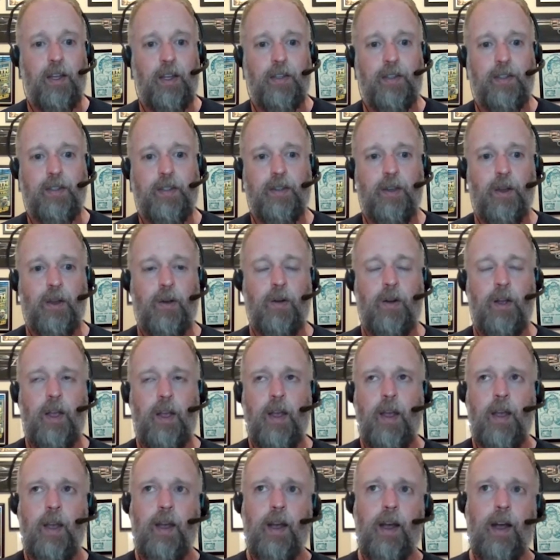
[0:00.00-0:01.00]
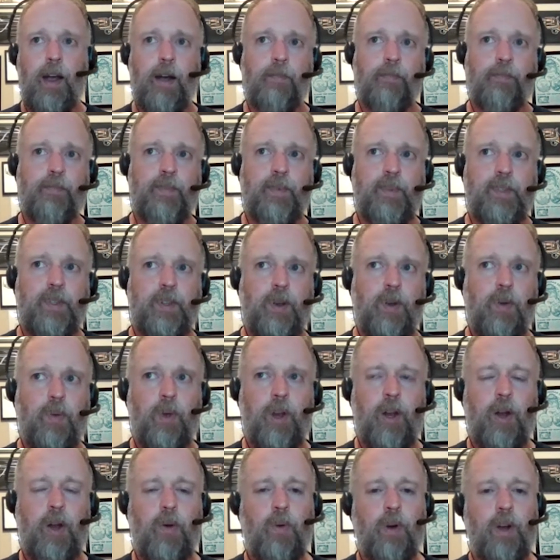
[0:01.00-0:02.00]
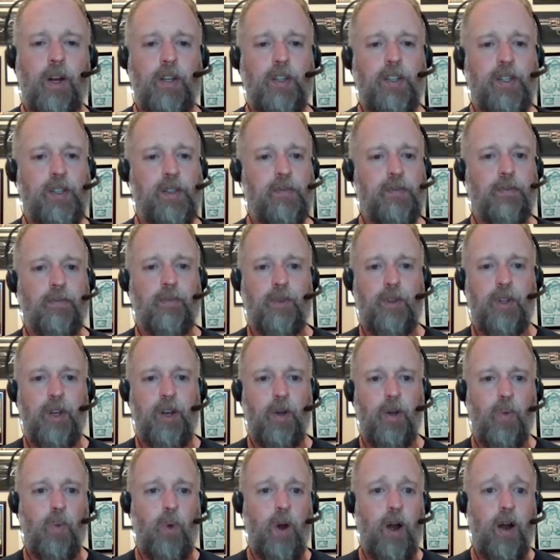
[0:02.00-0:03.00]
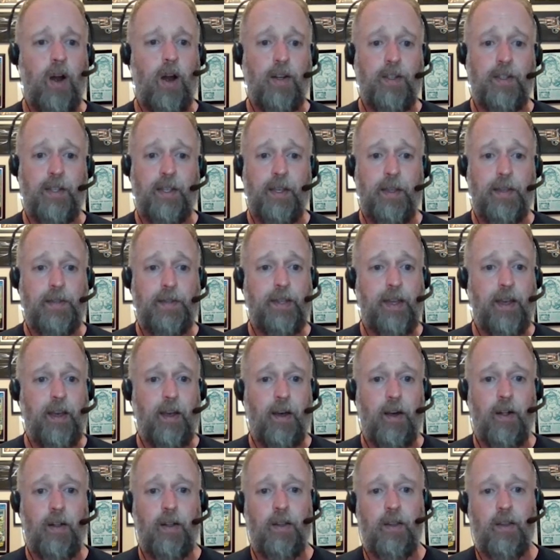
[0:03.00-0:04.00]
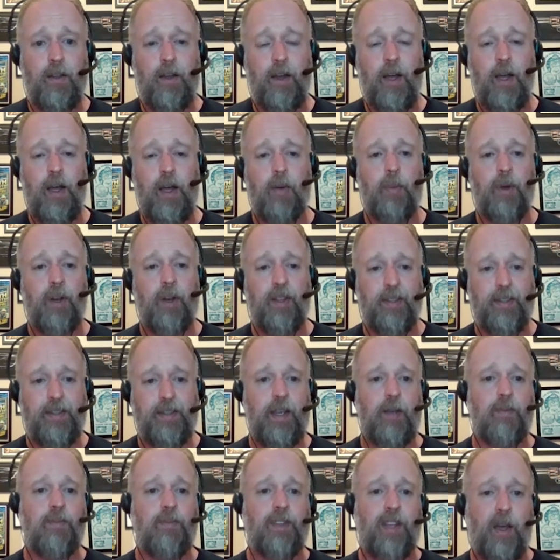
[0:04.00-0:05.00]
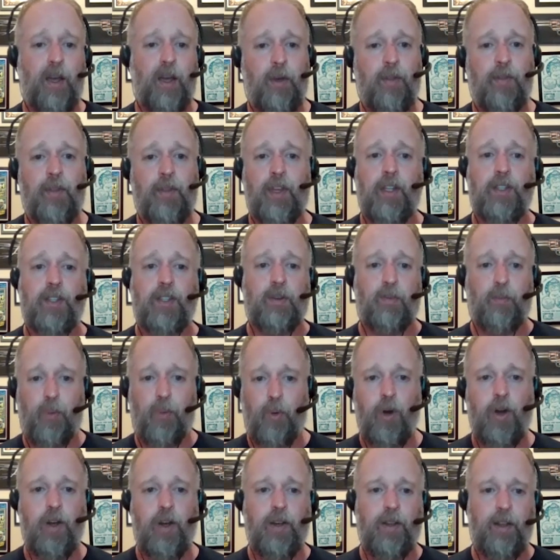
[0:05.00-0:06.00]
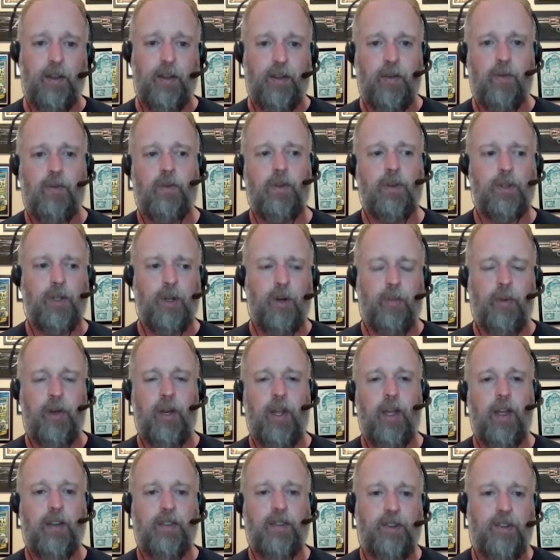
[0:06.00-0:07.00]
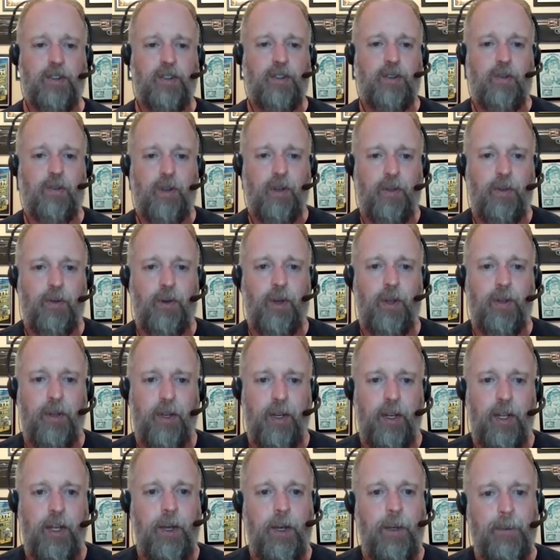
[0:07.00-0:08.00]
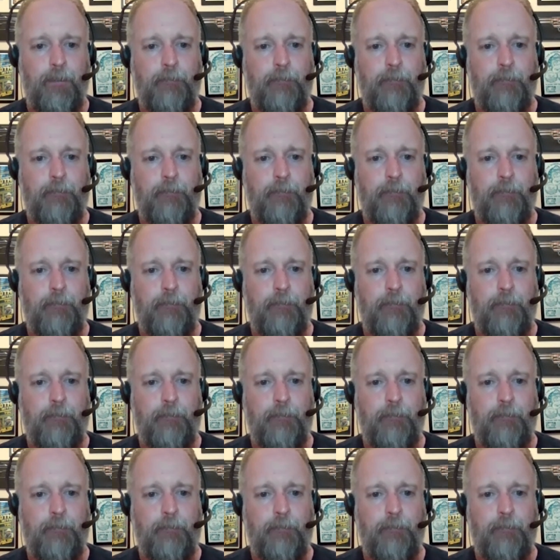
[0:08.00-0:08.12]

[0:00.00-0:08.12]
And so we don't want to just wear our teeth to hell, but at the same time, I think it's important to do a little bit of extra chewing throughout the day.